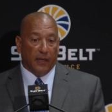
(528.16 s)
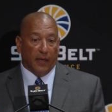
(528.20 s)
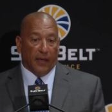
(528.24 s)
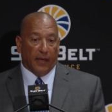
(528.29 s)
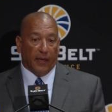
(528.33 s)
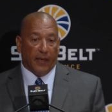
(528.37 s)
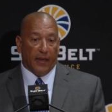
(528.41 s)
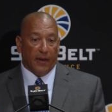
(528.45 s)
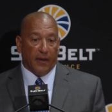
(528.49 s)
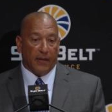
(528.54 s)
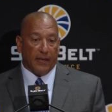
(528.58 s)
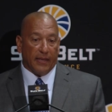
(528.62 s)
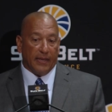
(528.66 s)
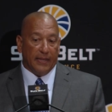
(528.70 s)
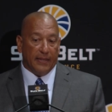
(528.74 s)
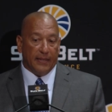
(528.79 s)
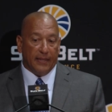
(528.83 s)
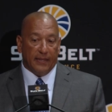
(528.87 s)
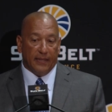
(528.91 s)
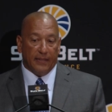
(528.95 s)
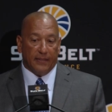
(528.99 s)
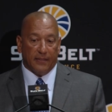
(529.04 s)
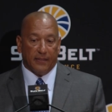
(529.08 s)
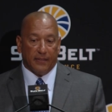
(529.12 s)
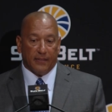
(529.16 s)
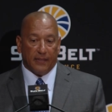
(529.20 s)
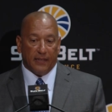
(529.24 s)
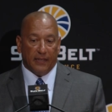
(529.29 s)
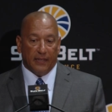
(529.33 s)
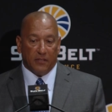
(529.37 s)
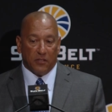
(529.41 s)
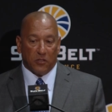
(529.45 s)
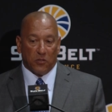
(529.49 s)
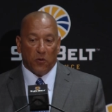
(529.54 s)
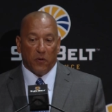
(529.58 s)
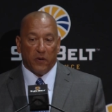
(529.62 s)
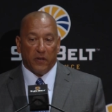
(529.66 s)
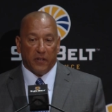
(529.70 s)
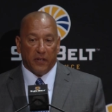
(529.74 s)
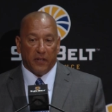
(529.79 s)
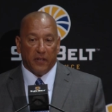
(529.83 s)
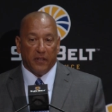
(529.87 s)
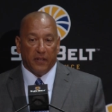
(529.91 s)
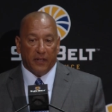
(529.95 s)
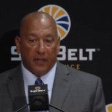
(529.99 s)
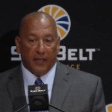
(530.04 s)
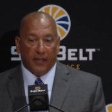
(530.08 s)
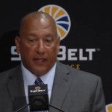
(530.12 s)
you know, it, it's it's going to
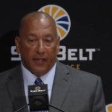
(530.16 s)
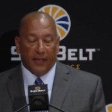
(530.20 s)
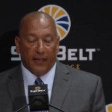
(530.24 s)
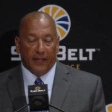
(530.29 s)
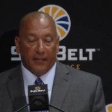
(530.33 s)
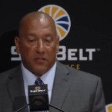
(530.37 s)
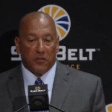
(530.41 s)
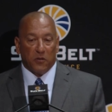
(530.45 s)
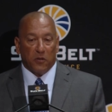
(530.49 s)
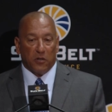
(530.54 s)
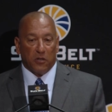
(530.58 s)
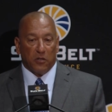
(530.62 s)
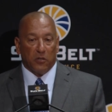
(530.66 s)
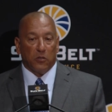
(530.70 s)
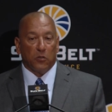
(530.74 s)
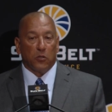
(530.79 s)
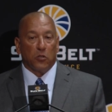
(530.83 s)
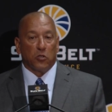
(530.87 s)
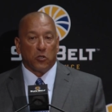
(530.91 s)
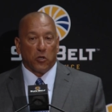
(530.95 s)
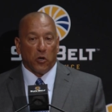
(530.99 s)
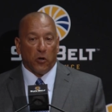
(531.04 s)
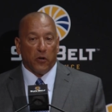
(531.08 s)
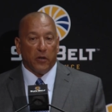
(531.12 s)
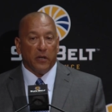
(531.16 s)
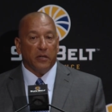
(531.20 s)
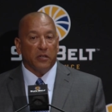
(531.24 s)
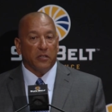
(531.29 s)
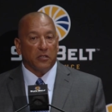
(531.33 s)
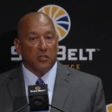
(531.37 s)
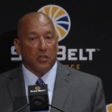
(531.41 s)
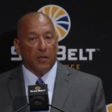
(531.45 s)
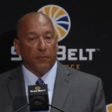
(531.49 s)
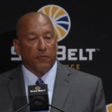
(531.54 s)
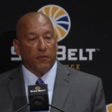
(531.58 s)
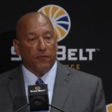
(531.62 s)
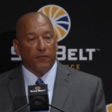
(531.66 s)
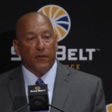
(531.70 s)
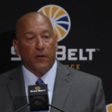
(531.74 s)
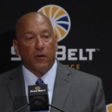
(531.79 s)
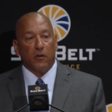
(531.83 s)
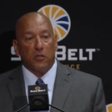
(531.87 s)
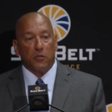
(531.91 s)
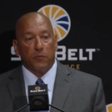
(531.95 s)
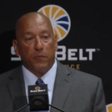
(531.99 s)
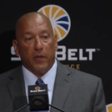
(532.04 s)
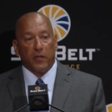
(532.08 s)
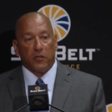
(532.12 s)
it's going to turn into something
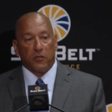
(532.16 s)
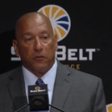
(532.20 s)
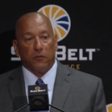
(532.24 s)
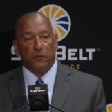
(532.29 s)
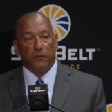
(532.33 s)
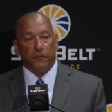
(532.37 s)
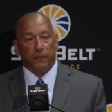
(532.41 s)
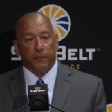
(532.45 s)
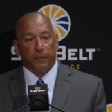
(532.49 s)
very special.